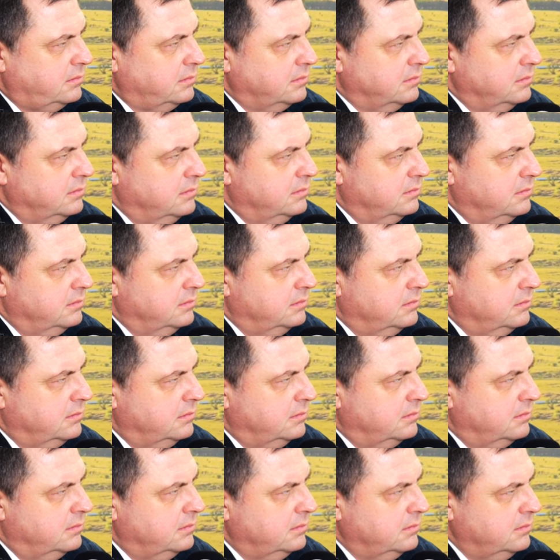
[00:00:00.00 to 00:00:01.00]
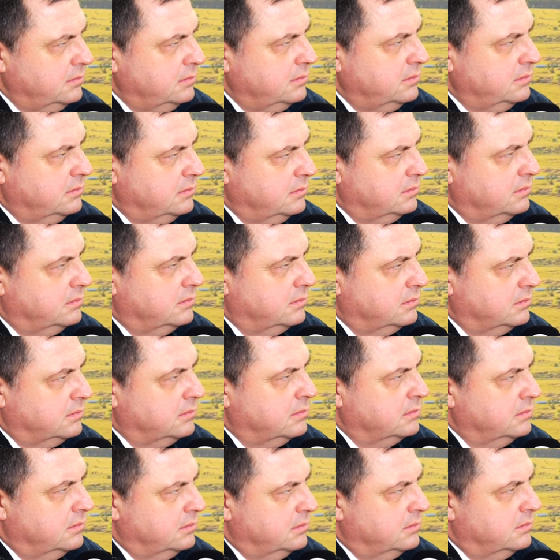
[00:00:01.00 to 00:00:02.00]

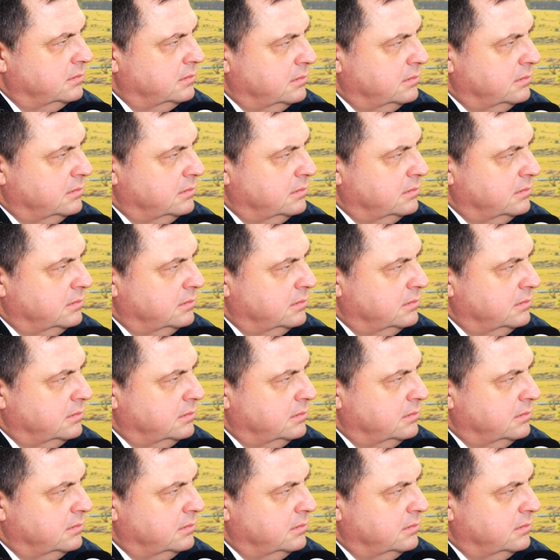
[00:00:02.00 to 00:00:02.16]
(not speaking)